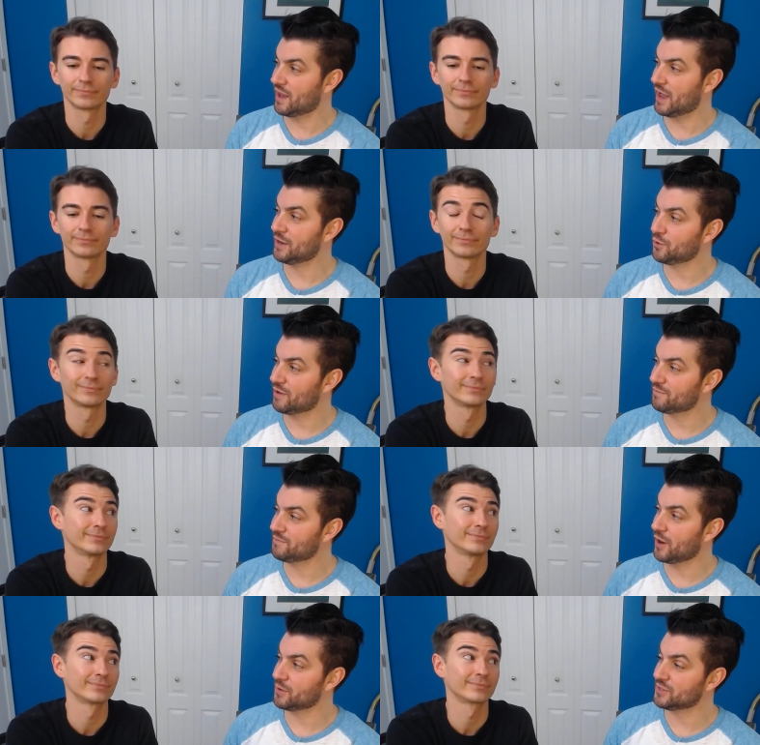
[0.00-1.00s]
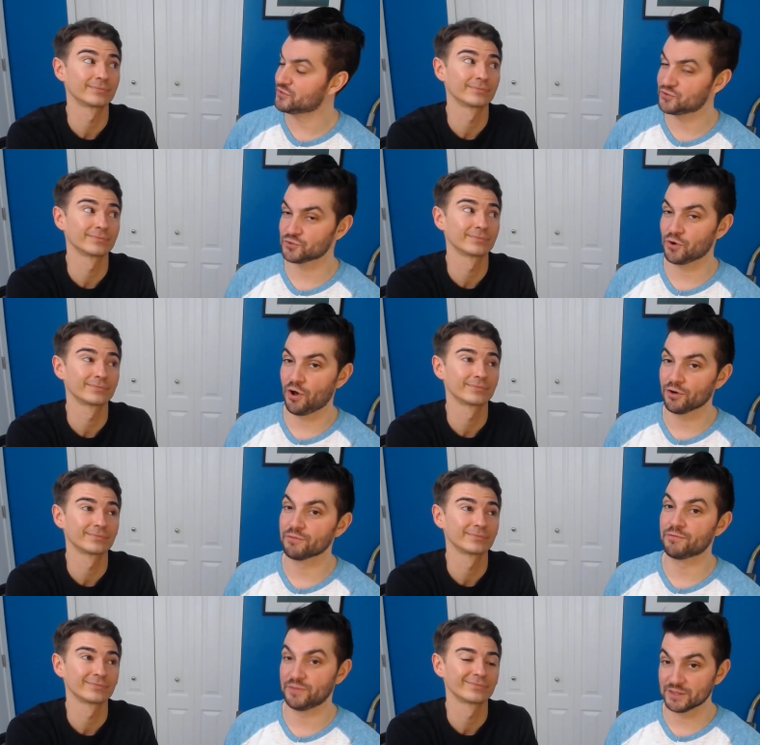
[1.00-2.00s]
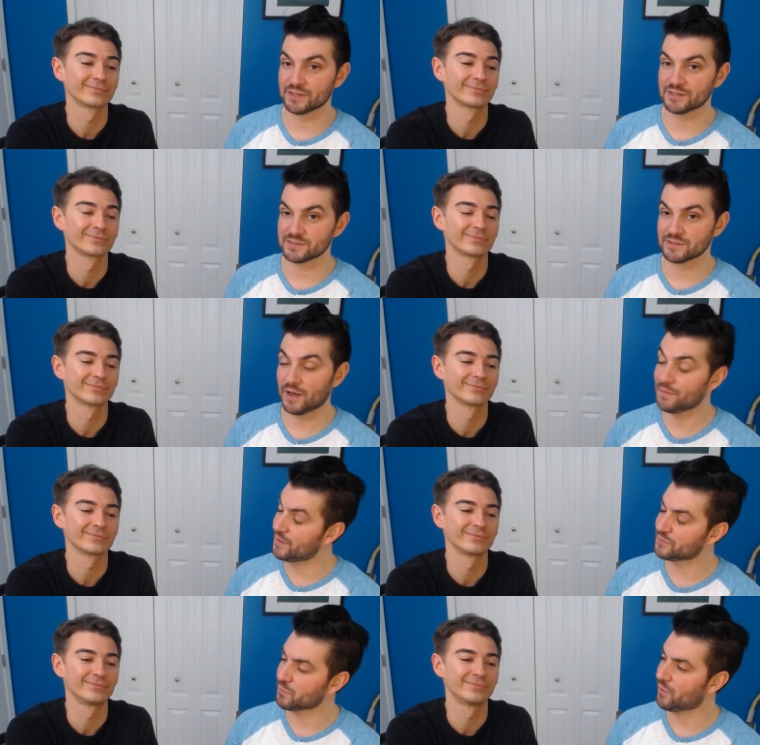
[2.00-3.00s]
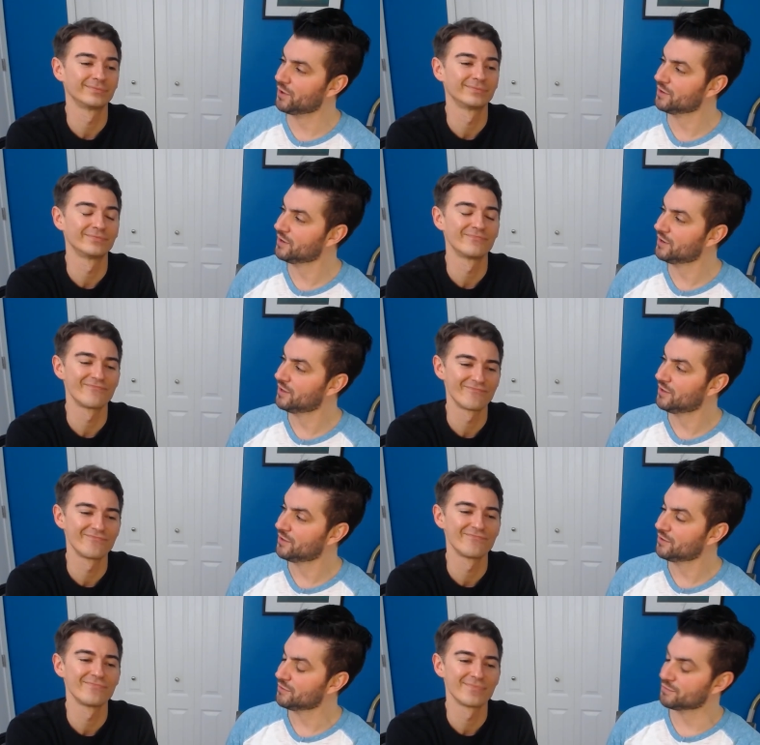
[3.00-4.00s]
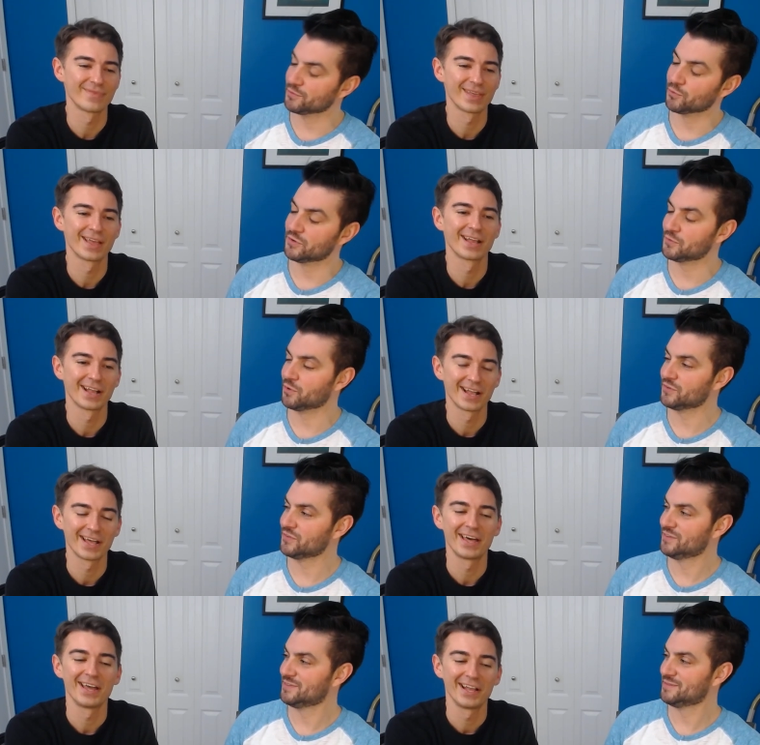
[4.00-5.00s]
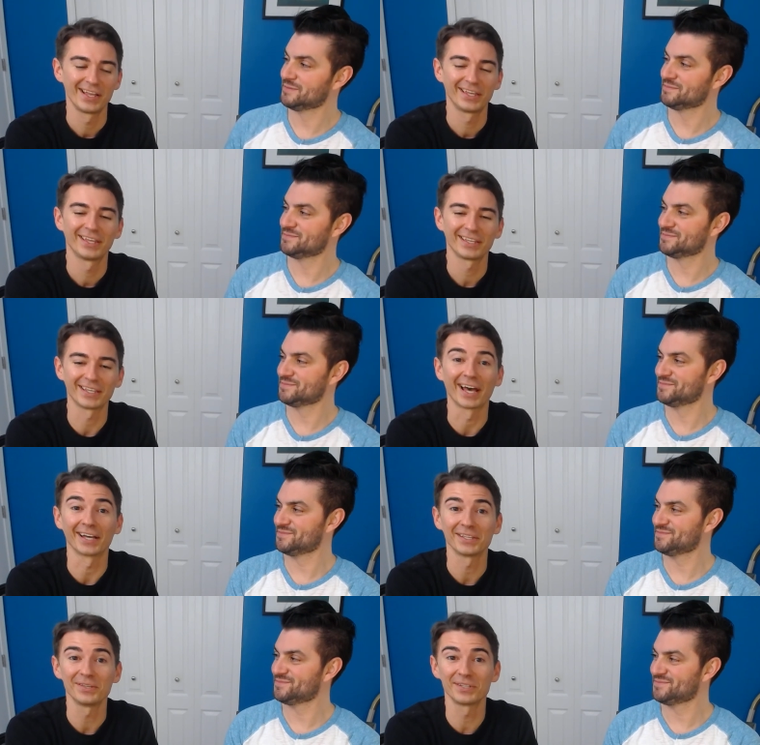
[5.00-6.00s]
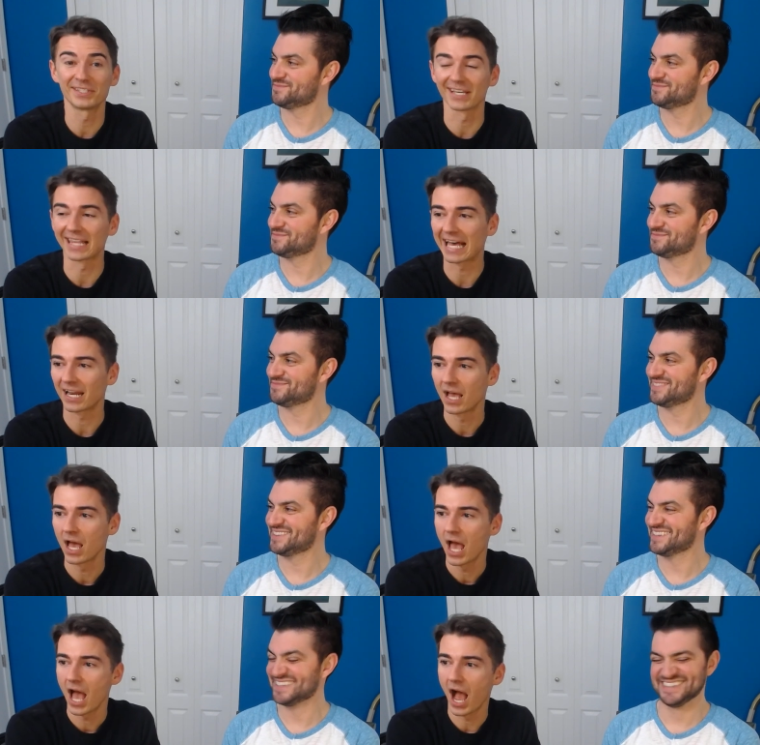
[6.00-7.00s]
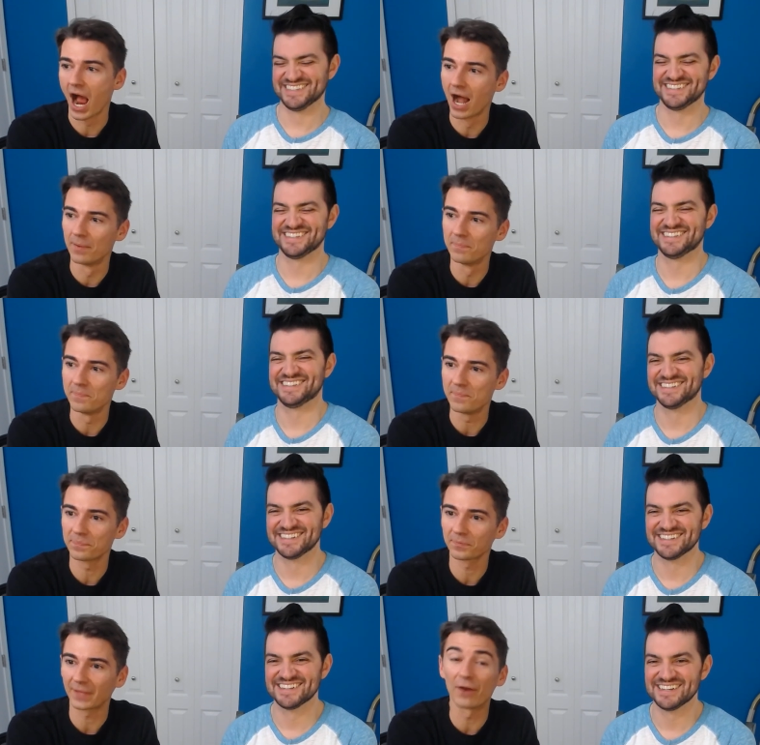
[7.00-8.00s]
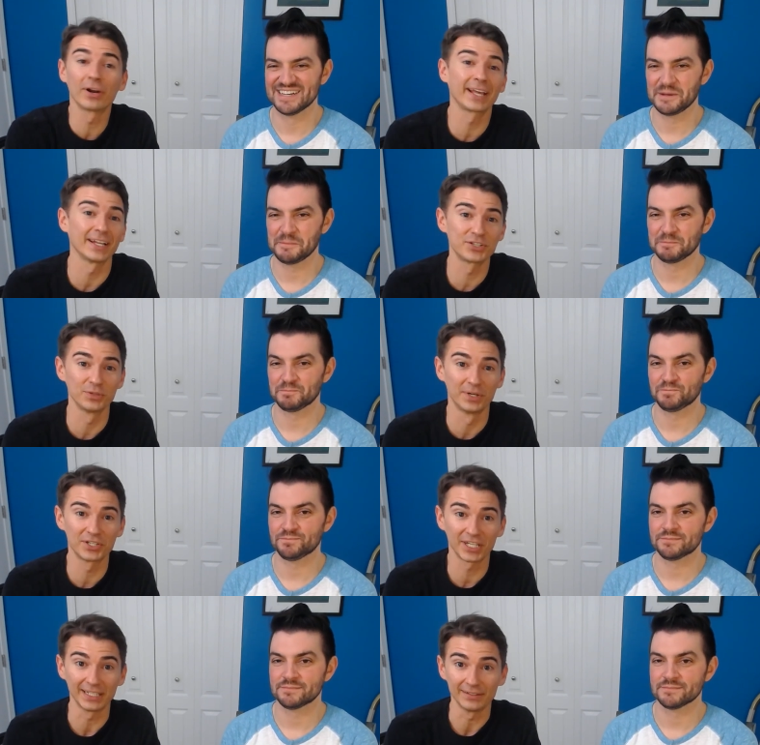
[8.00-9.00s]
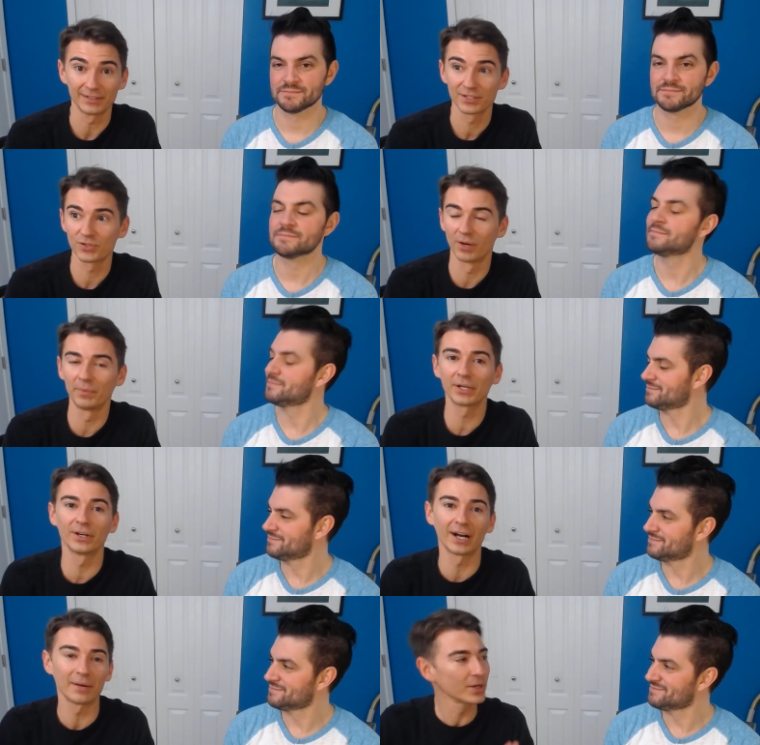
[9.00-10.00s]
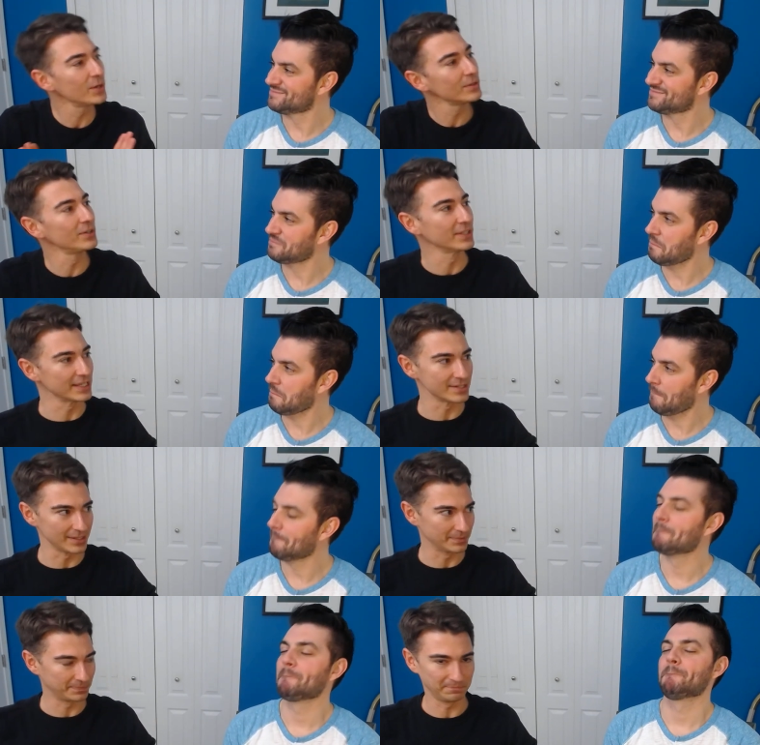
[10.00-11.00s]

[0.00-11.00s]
Speaker 1: I know you have very strong feelings on this one. The floor is yours.
Speaker 2: Yeah, you could say that. Um, I don't want to catch too much heat, so I'm gonna go. I'm gonna go a little easy